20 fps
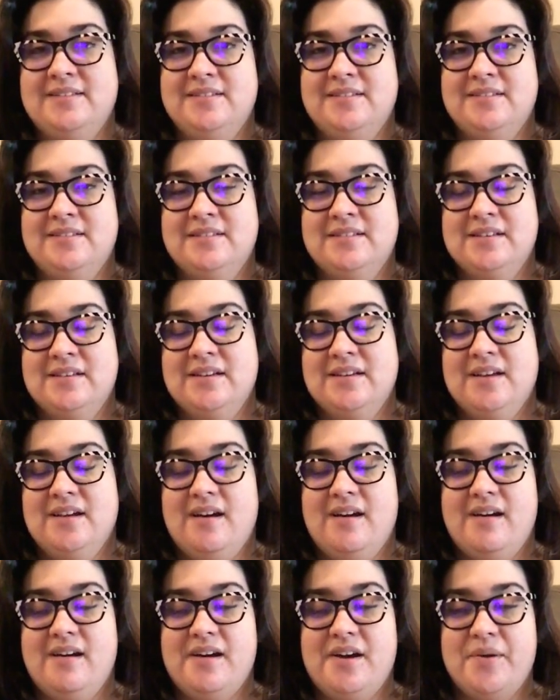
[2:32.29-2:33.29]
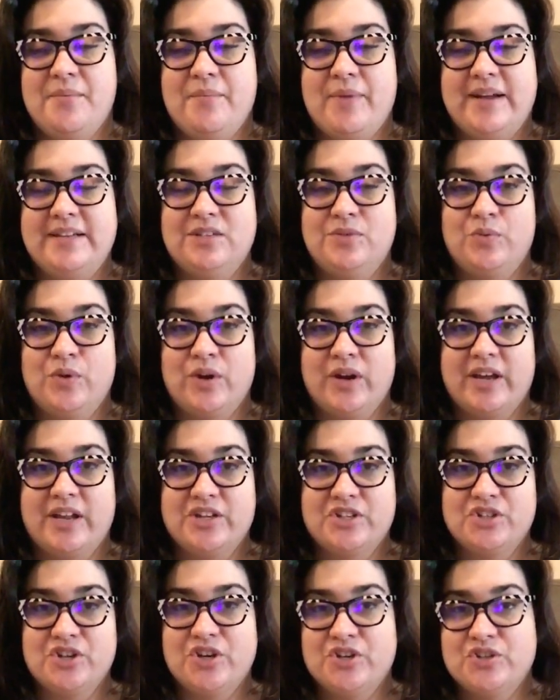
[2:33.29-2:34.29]
And I did work at a
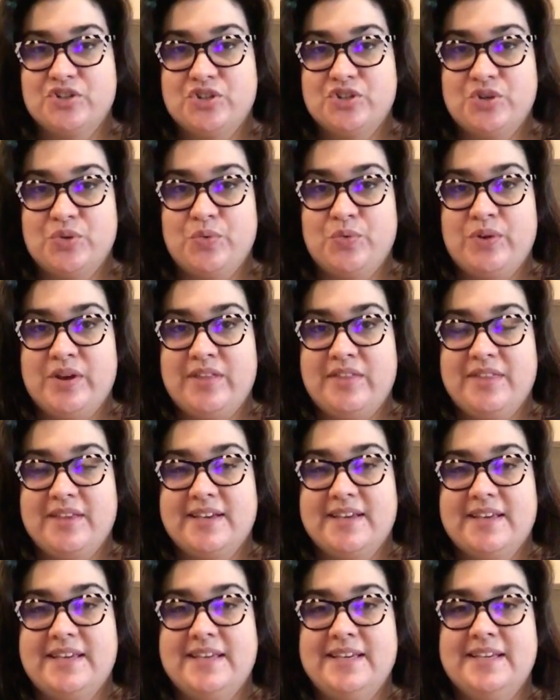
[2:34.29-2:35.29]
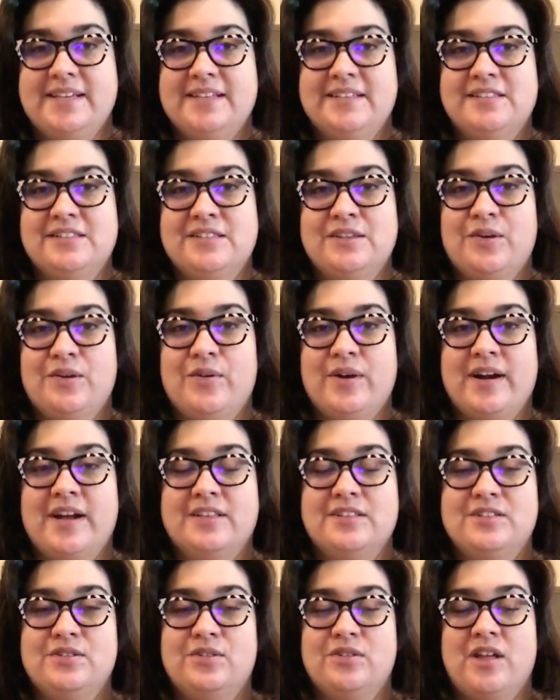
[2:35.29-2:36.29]
church with kids, so I
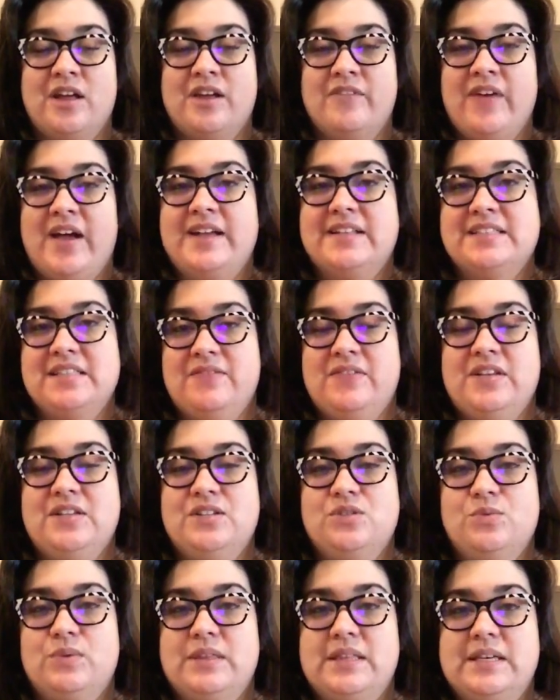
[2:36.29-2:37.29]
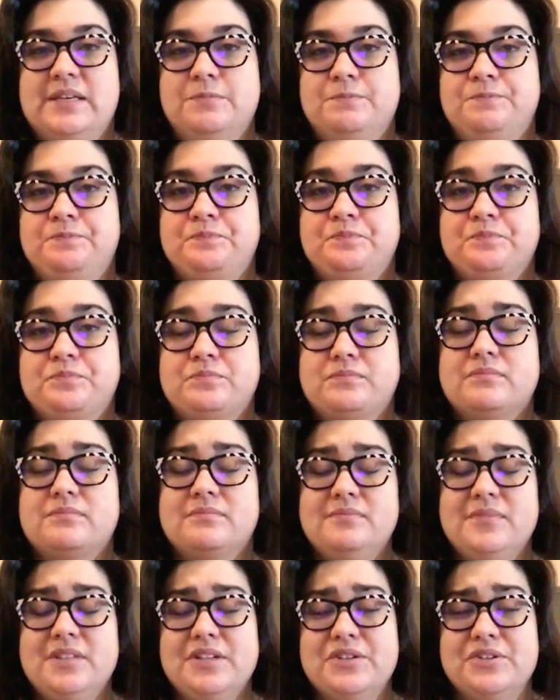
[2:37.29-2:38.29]
got to do a lot of activities with them.
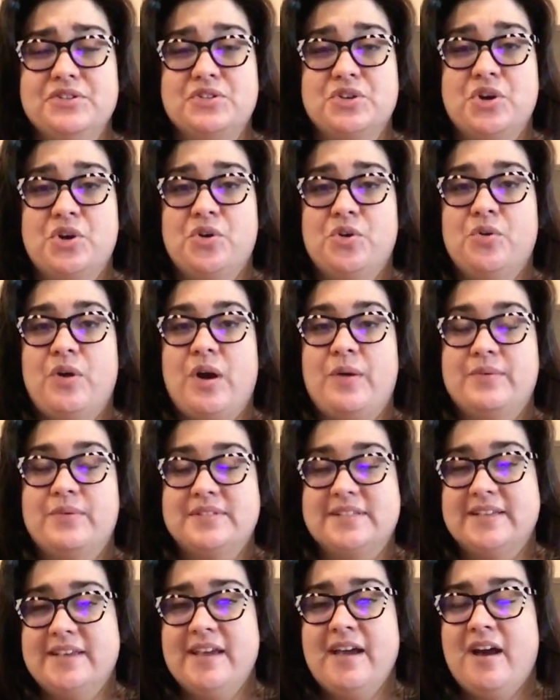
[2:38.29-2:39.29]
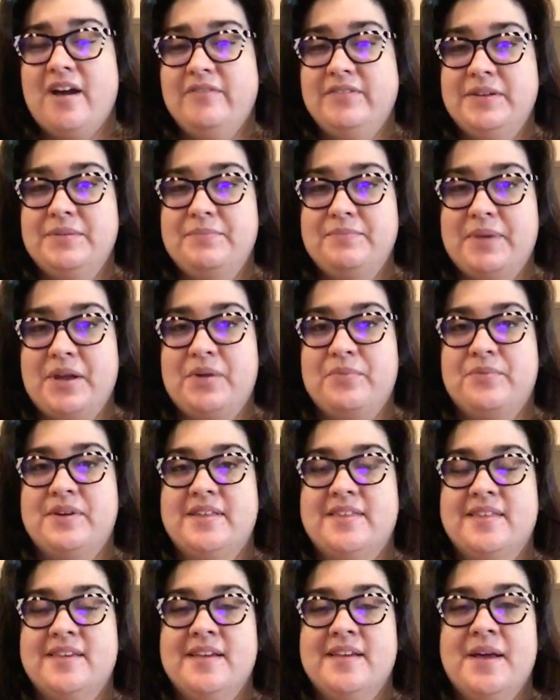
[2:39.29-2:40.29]
So I was like, yeah, I've done paint
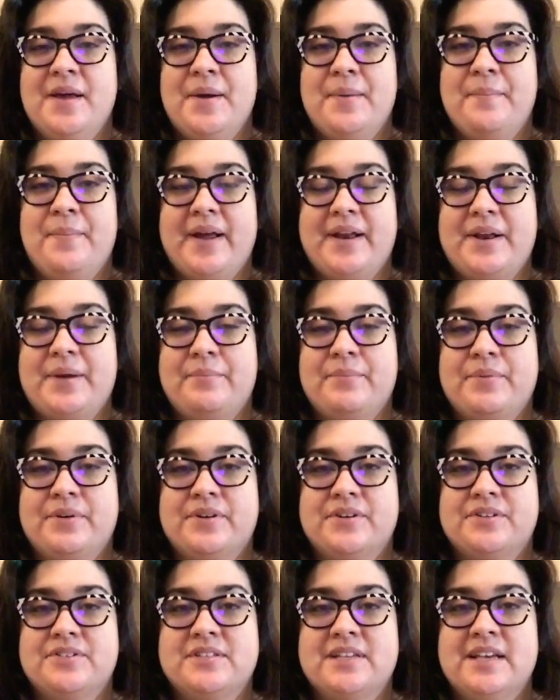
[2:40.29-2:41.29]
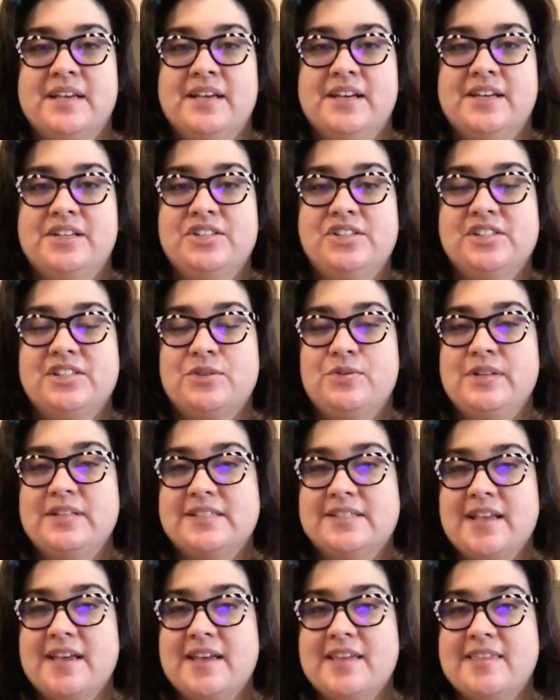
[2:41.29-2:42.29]
with by numbers. And she's like, well,
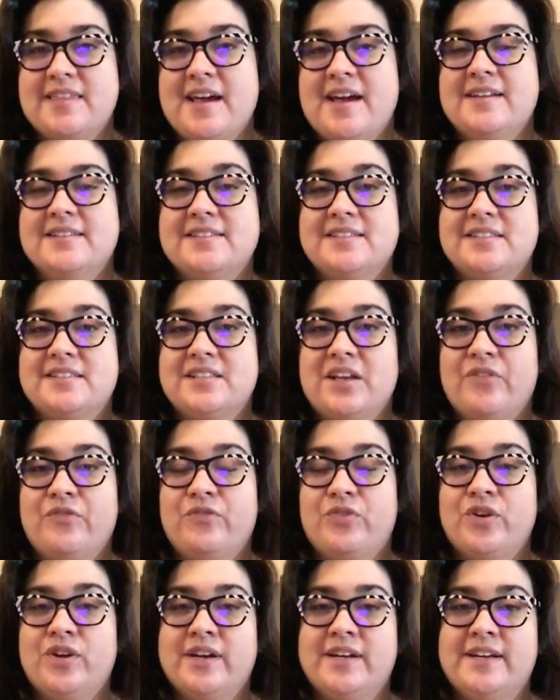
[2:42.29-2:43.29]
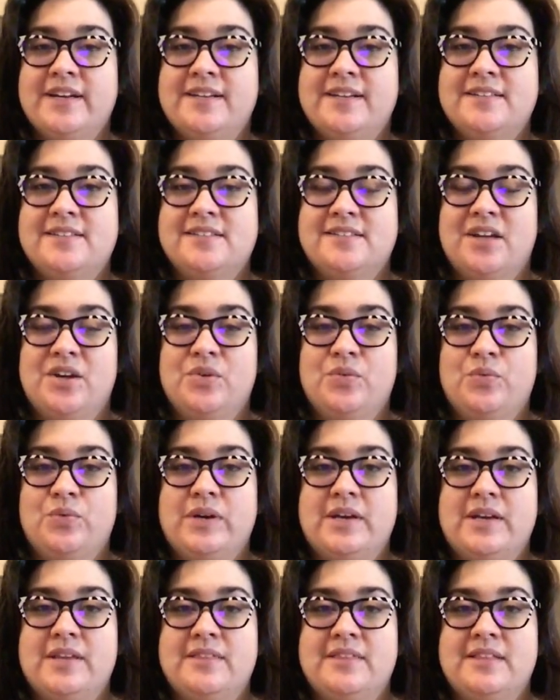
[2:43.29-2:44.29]
it's like that, except for it's done
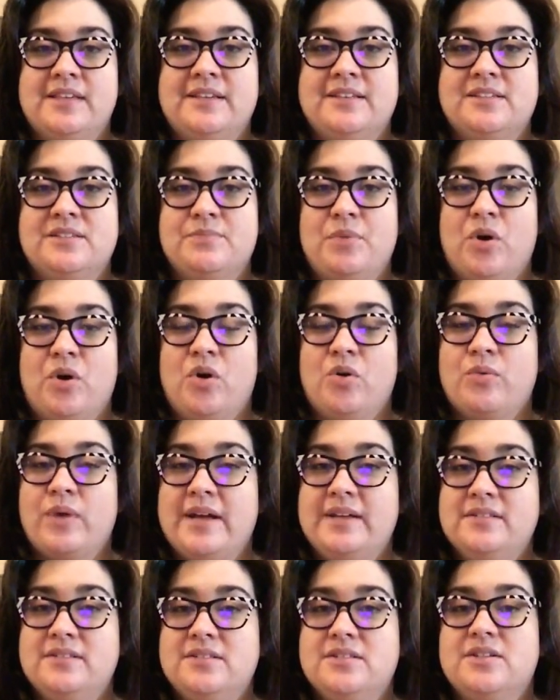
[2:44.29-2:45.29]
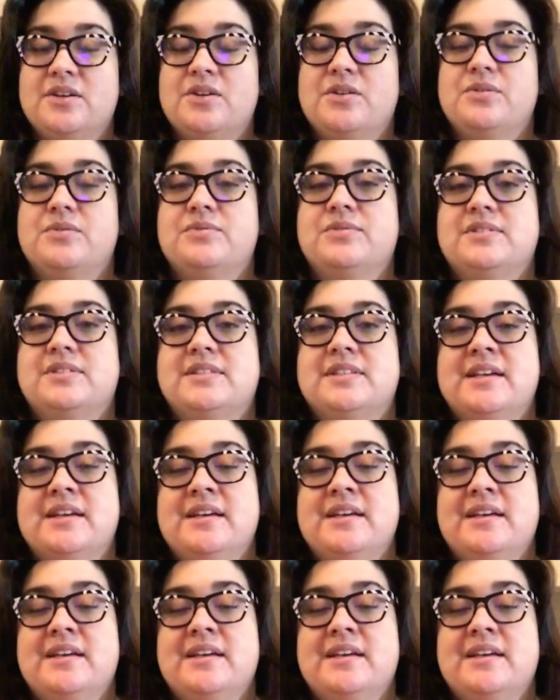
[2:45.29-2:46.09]
with these small rhinestones.